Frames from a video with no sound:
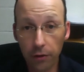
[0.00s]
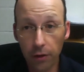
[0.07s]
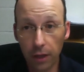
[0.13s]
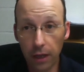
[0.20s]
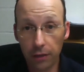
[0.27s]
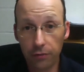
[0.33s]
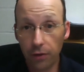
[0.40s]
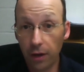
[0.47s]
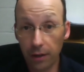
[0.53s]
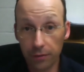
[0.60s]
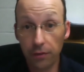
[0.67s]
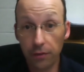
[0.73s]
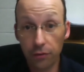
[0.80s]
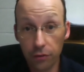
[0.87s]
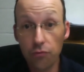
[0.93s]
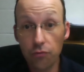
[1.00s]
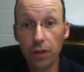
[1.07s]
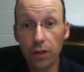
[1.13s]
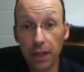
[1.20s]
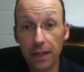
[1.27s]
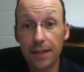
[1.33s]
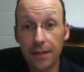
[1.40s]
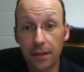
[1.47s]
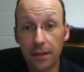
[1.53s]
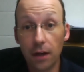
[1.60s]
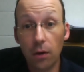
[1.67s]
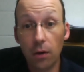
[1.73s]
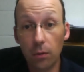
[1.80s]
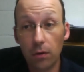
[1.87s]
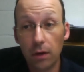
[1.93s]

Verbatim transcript: electronics. You really need to know